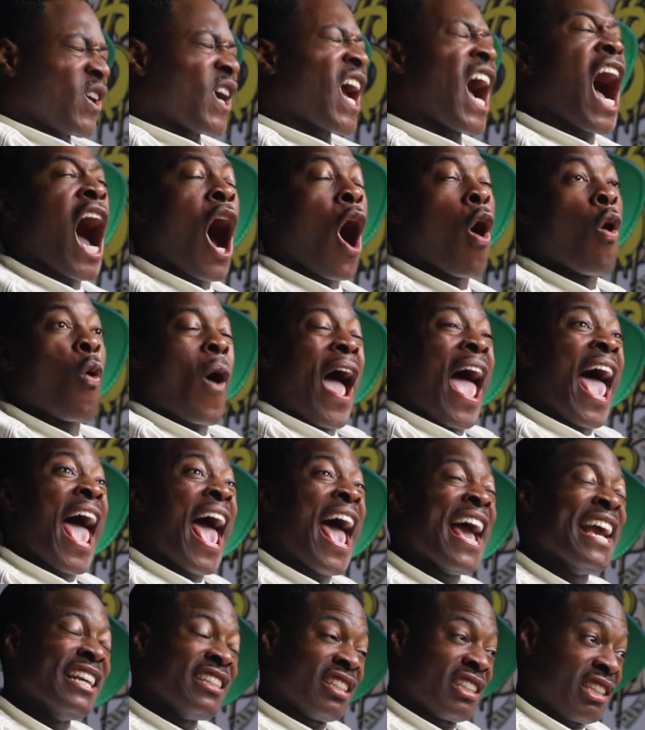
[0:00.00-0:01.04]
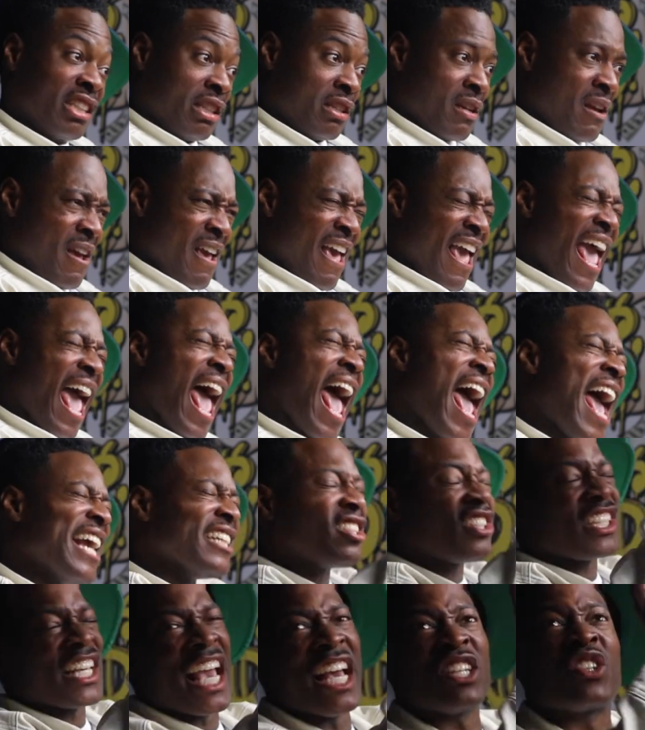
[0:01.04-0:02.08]
Go, Ace!
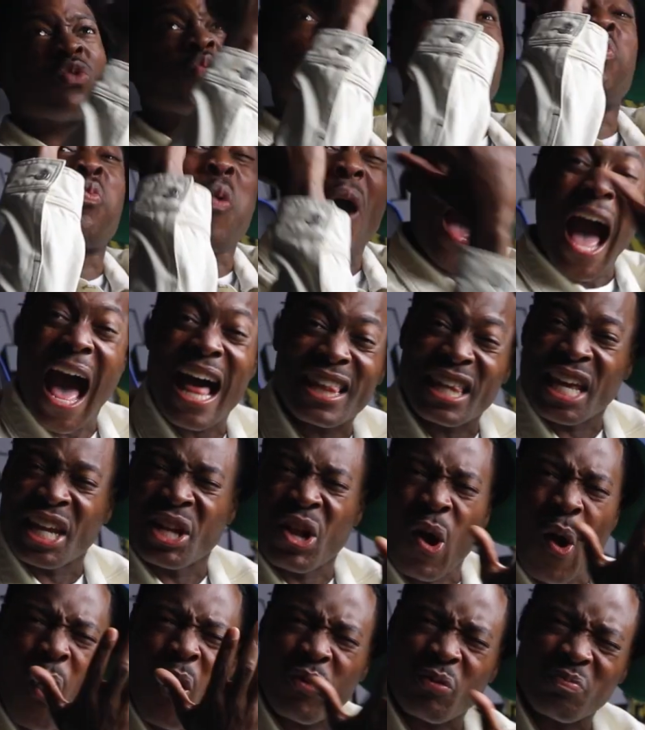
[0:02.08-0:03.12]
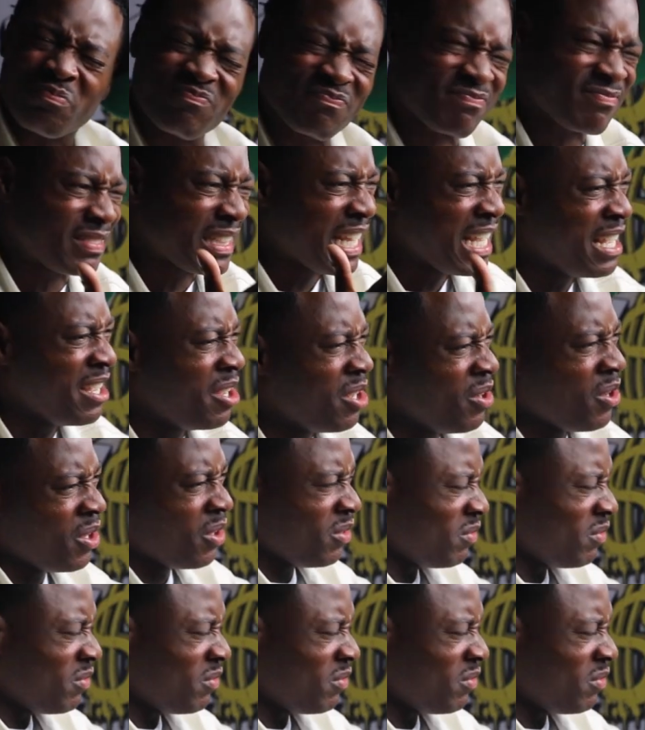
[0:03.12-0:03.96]
Wild in the Parallels, right?